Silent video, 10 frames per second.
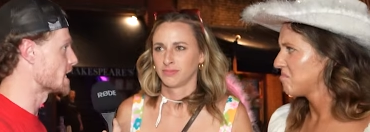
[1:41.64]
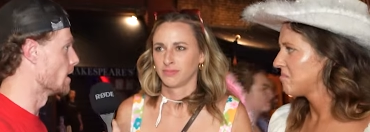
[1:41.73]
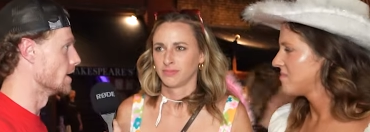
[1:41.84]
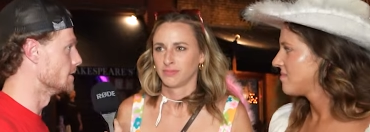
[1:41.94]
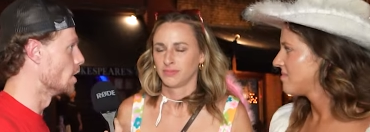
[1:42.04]

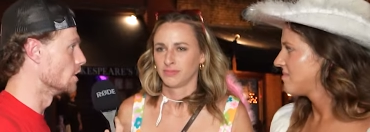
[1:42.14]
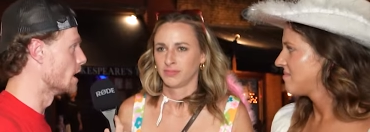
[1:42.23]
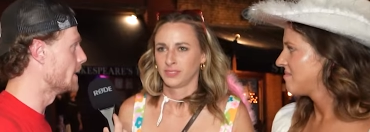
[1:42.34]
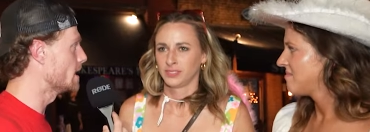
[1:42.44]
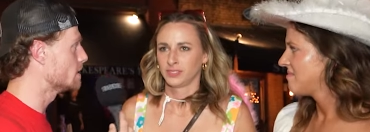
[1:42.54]
Speaker 1: there no
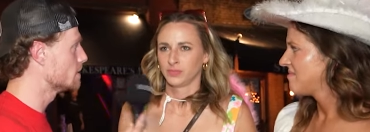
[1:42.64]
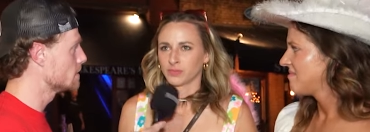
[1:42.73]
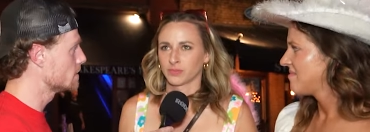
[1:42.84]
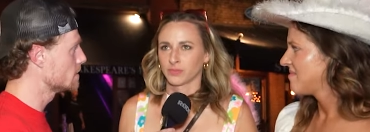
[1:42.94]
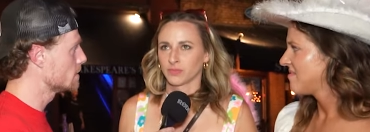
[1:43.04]
limit?
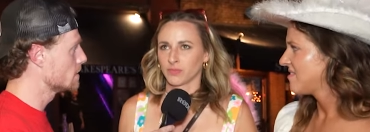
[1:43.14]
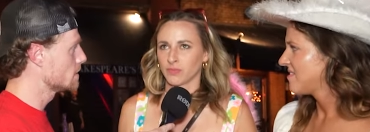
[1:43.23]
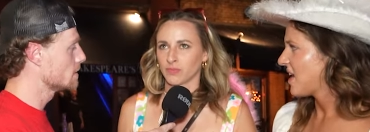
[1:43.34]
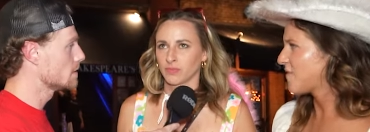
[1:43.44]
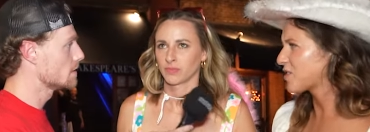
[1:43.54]

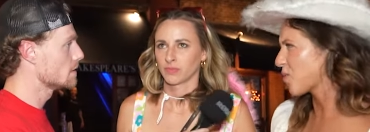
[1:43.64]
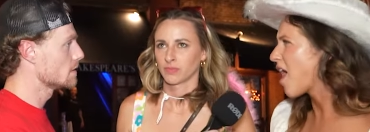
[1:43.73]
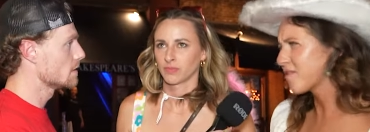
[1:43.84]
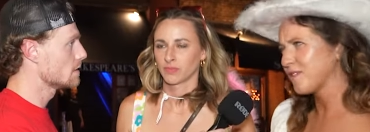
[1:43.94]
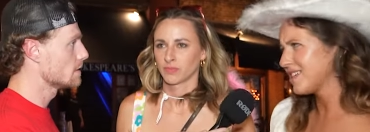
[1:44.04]
Speaker 2: If it's
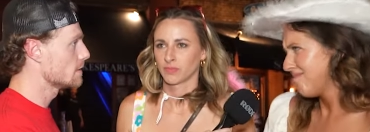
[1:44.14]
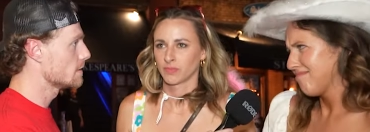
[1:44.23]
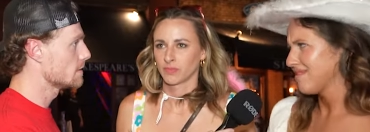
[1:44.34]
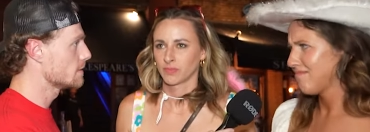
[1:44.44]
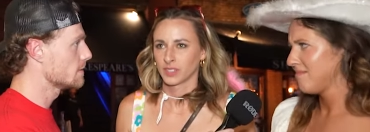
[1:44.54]
wrongful,
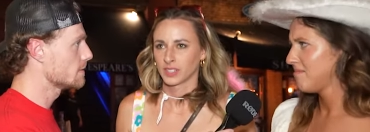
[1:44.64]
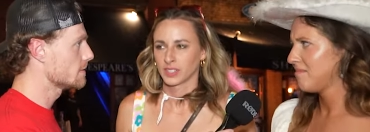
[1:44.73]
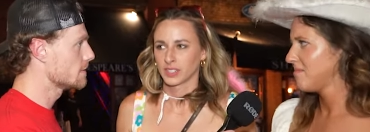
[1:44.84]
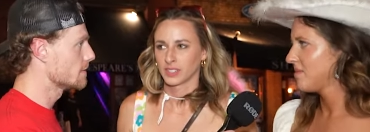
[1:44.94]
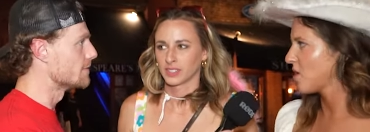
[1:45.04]

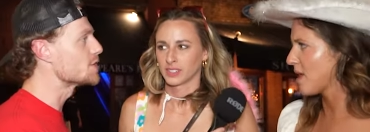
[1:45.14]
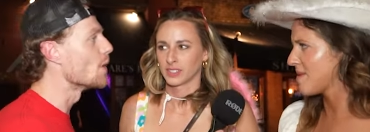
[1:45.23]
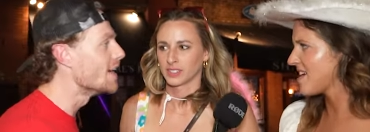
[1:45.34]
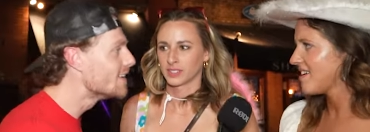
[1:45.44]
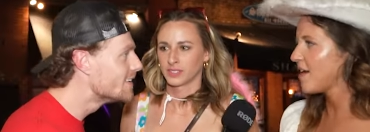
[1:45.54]
no
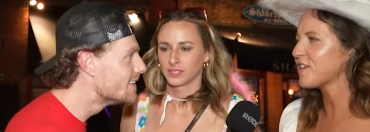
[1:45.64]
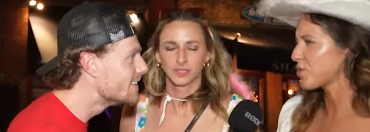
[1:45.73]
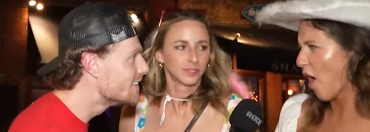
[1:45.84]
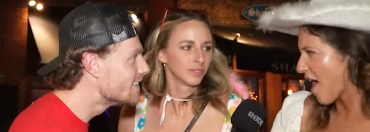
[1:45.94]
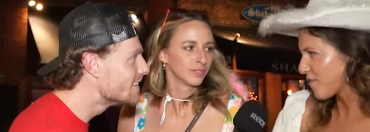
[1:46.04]
limit. If it's
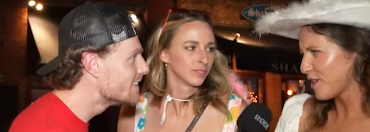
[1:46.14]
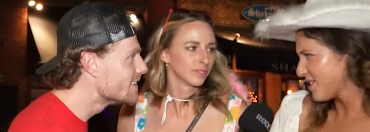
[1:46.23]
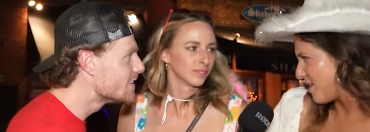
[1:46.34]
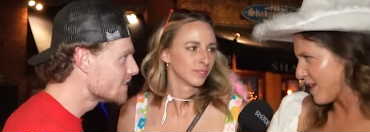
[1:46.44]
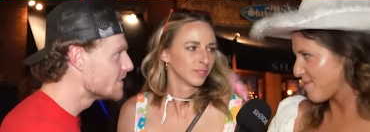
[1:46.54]
wrongful,
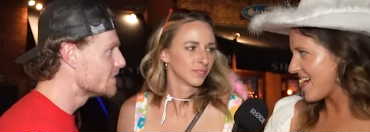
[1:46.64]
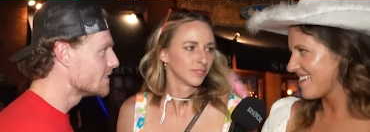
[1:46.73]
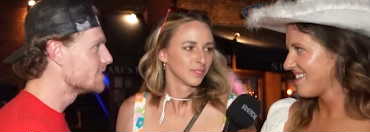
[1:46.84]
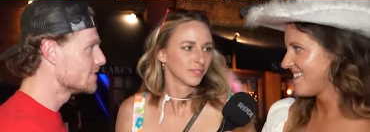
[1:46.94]
no limit.